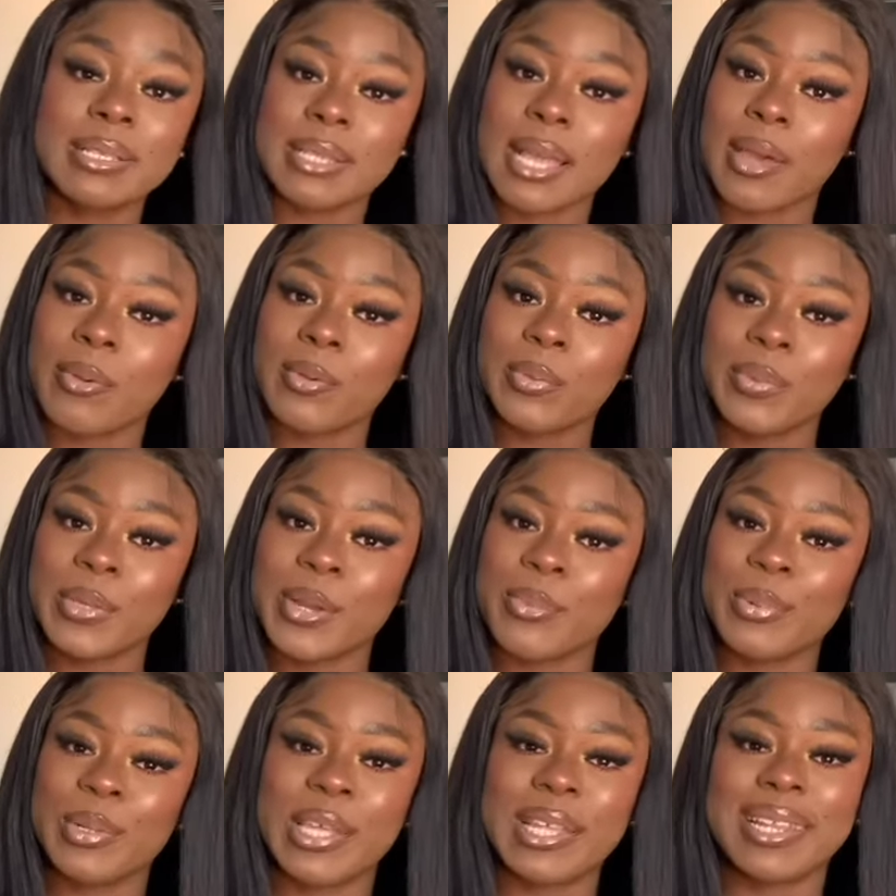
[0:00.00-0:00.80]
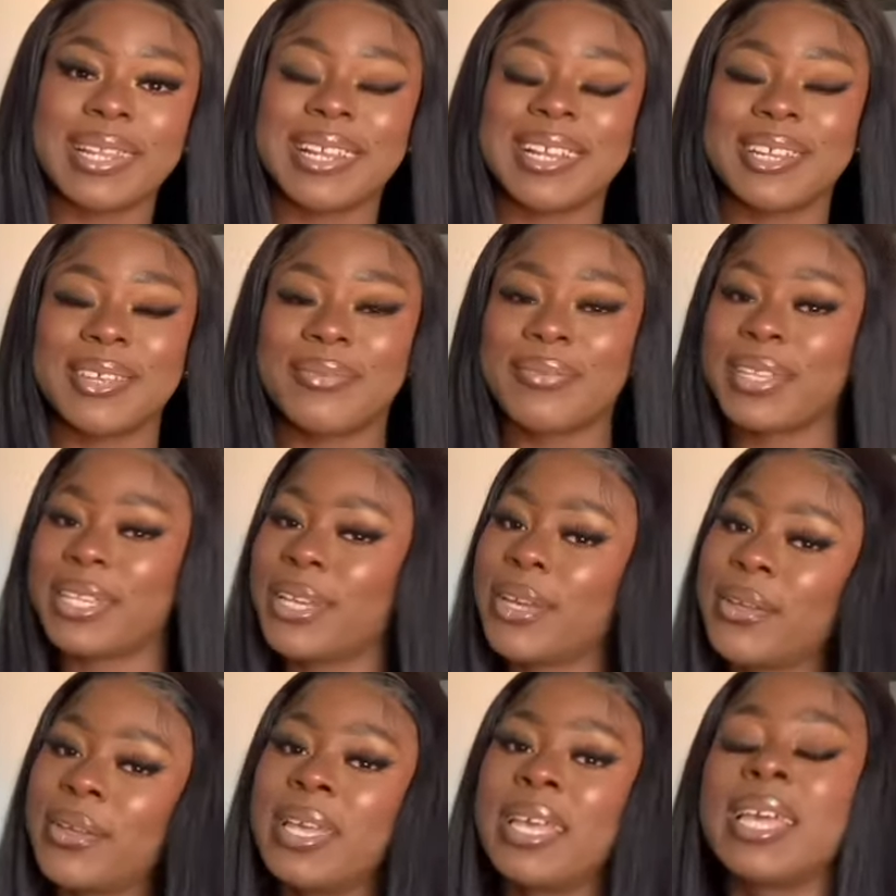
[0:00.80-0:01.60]
I will be uploading a new
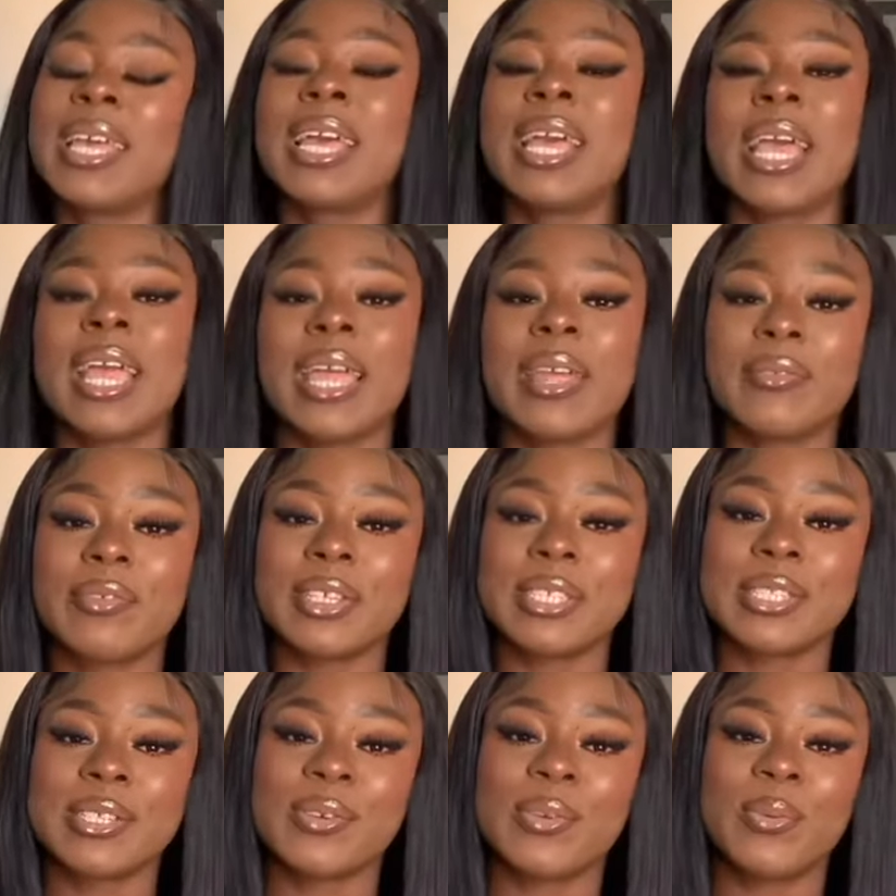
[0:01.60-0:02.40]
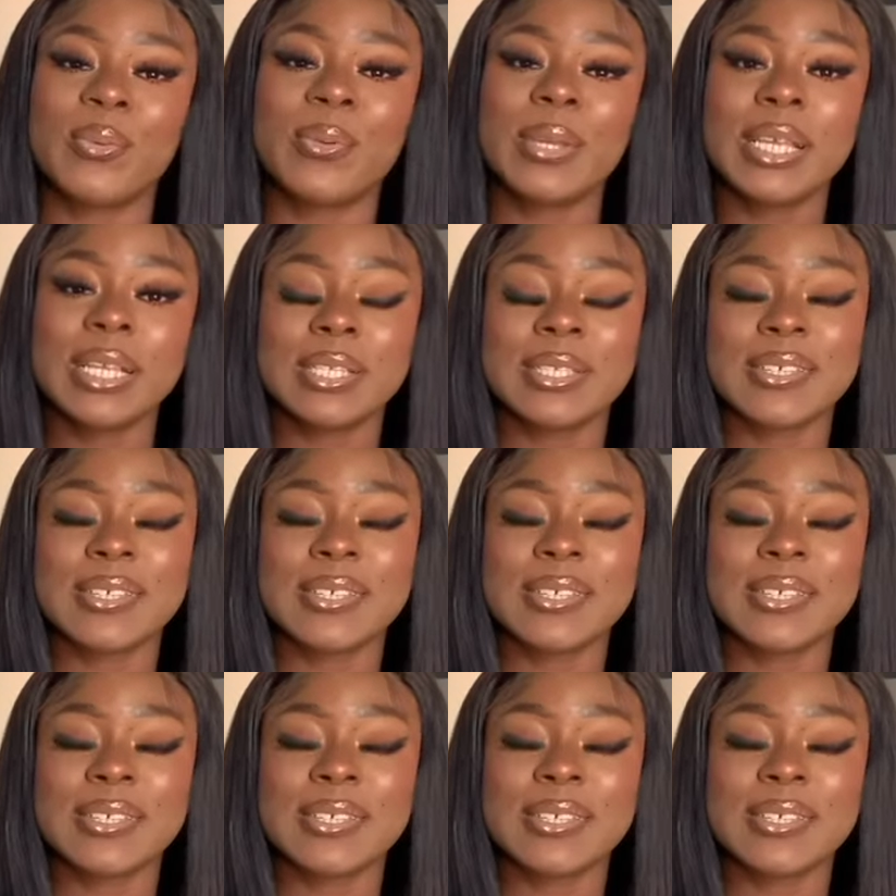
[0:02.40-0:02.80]
video every single week.